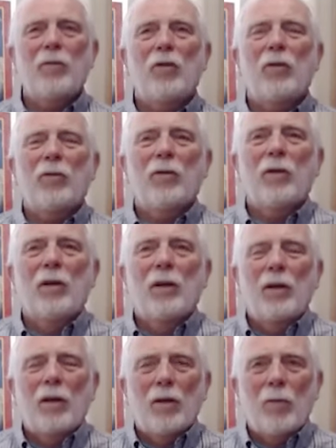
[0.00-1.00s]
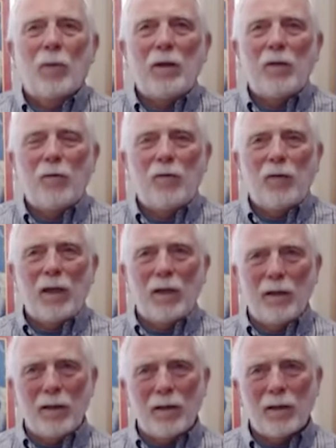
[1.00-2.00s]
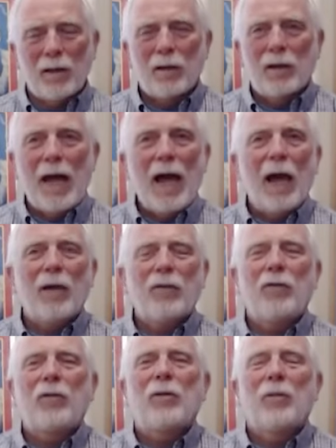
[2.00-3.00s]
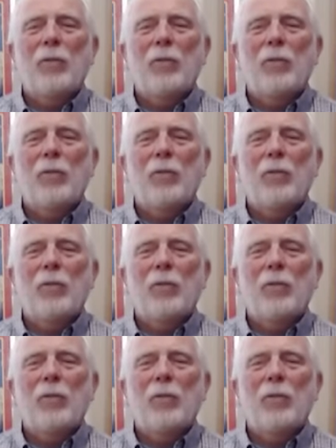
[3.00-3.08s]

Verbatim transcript: Just when you feel it, act.